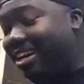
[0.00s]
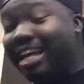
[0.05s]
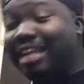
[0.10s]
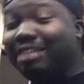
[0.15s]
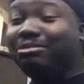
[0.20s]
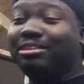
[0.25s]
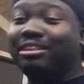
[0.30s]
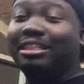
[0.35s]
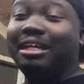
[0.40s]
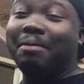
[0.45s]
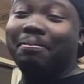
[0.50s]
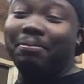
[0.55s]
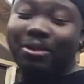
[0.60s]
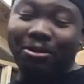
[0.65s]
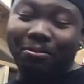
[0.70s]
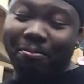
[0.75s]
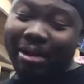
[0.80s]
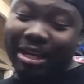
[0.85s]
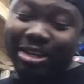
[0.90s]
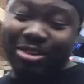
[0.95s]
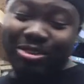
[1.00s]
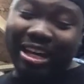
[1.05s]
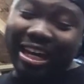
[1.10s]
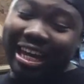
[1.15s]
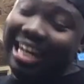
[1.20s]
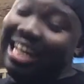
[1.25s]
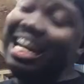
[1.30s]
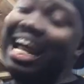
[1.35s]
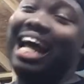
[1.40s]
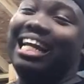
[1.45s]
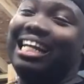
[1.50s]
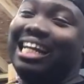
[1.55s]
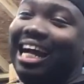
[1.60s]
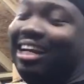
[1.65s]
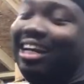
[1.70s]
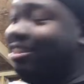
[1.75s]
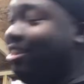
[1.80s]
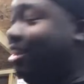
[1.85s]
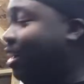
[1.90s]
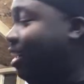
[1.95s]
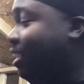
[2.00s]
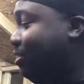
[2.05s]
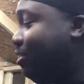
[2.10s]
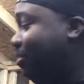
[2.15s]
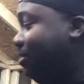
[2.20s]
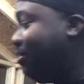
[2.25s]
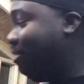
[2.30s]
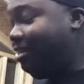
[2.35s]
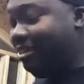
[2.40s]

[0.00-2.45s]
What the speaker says: That's what's up, though, man. You cannot knock the hustle.